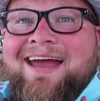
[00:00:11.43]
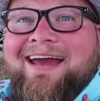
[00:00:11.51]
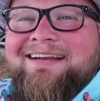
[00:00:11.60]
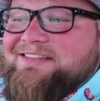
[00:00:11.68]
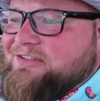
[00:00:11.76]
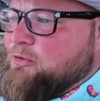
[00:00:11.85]

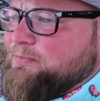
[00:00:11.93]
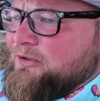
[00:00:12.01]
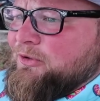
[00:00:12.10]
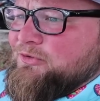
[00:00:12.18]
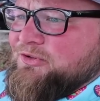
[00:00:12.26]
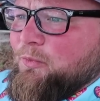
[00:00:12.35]
and it's super
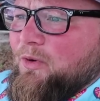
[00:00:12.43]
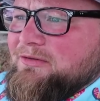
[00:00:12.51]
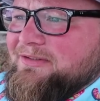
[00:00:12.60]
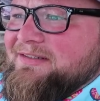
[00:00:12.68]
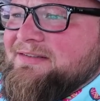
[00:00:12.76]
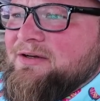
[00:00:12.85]
close to
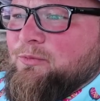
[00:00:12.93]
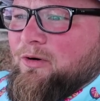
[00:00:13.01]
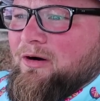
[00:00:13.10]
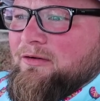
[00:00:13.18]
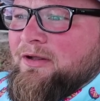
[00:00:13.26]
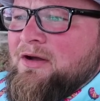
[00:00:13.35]
Walt Disney
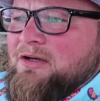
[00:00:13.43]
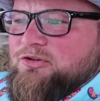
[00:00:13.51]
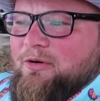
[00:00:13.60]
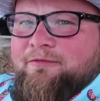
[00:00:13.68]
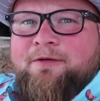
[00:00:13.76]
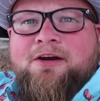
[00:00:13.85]
World,
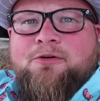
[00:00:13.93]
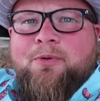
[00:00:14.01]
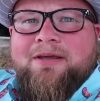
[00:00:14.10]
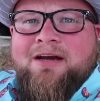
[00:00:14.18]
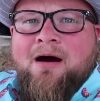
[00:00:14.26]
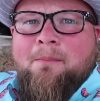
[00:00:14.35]
so I figured
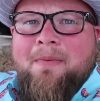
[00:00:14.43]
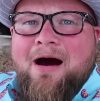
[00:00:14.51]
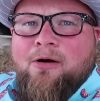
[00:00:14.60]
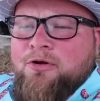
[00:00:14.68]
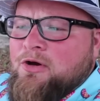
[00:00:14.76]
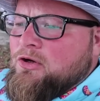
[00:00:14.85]
we'd come
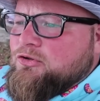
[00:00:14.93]
out,